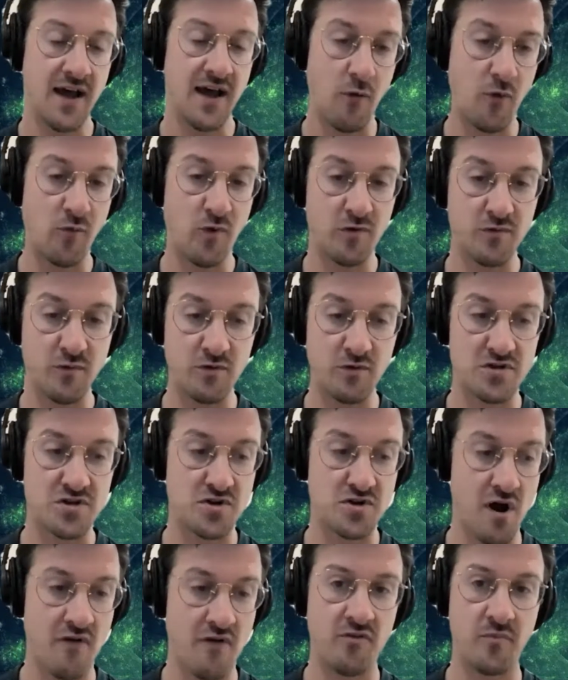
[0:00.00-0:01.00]
we were
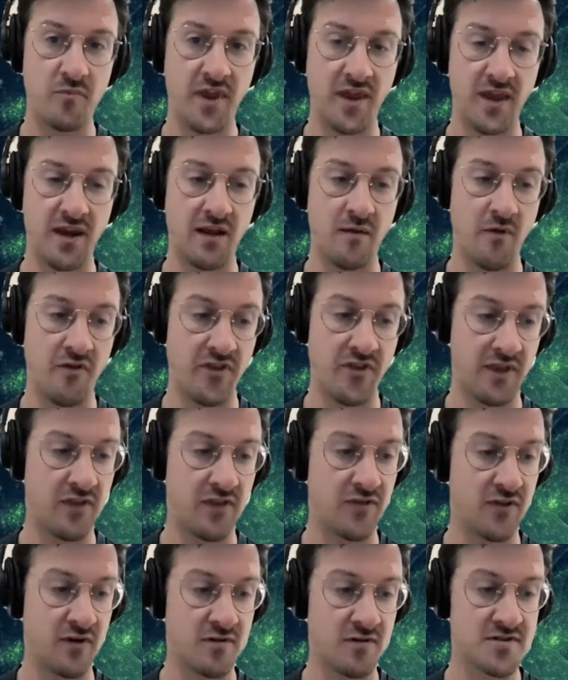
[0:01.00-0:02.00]
strong from the beginning about the
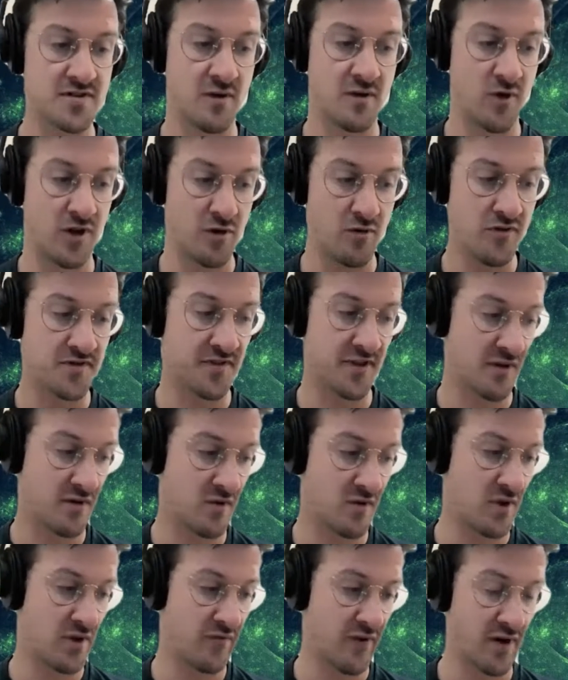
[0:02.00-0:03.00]
ethos. We knew this thing could be
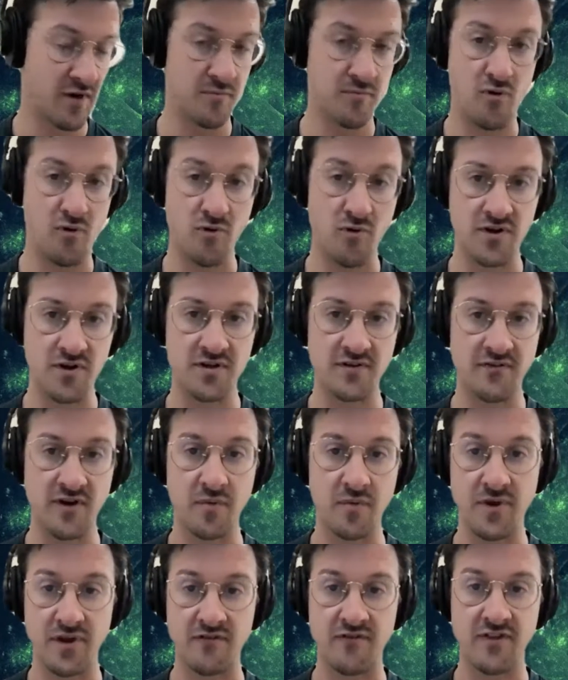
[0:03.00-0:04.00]
very important, very big
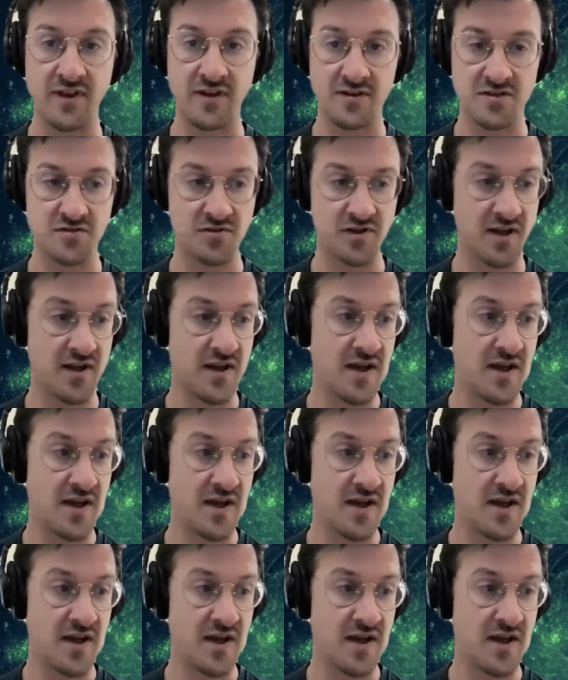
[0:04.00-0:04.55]
for the industry.